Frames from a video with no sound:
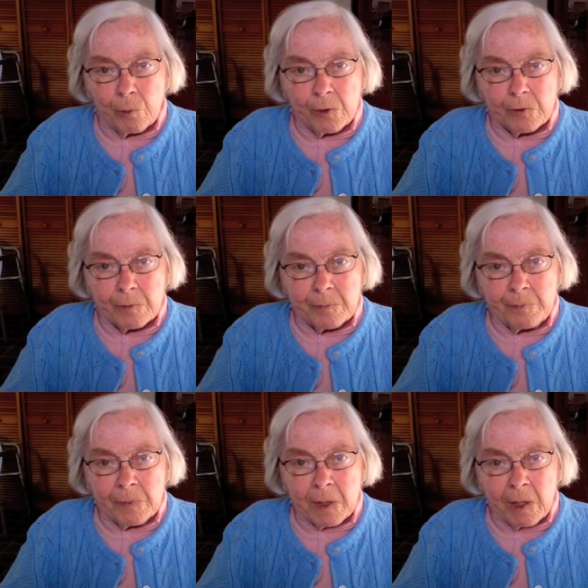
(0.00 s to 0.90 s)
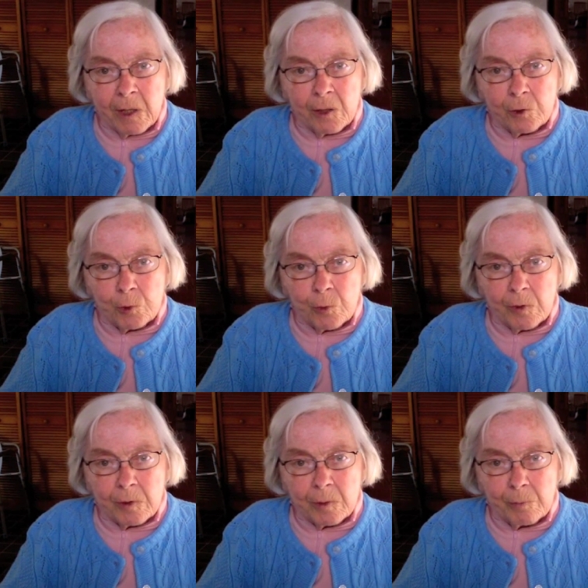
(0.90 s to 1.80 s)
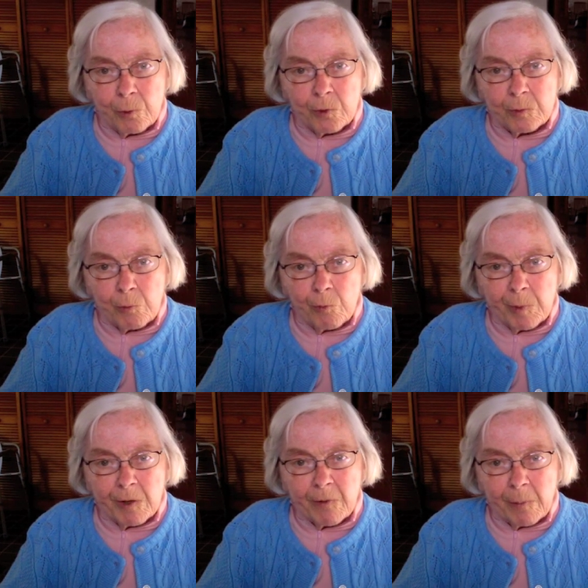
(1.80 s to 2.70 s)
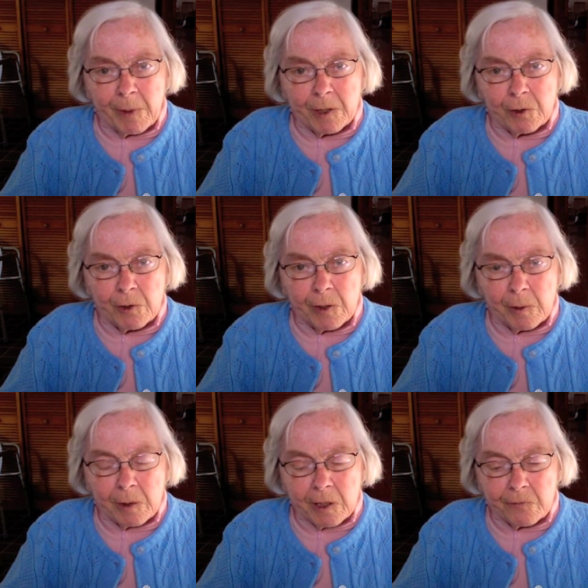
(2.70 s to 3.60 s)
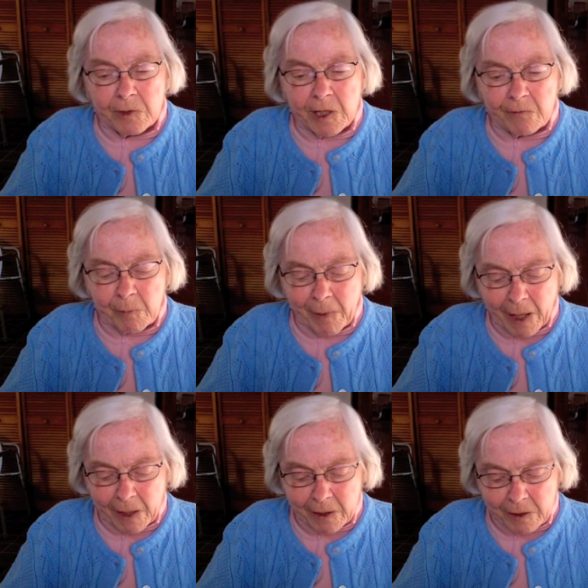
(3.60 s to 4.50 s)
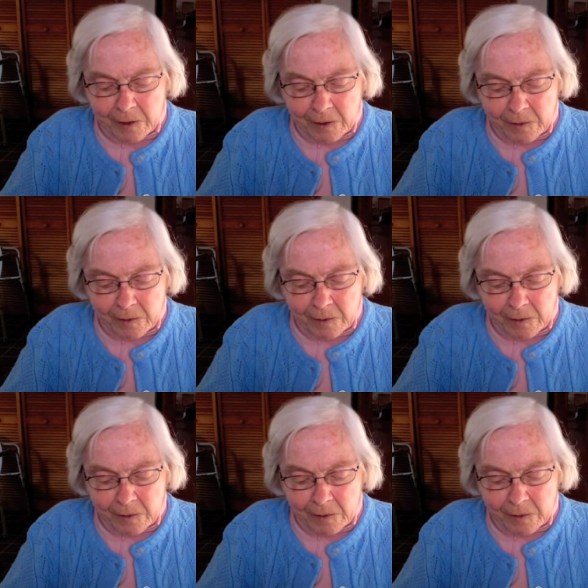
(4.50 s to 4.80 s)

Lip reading: Buddhism to the Buddhist movement of Ambedkar, and a gift given back.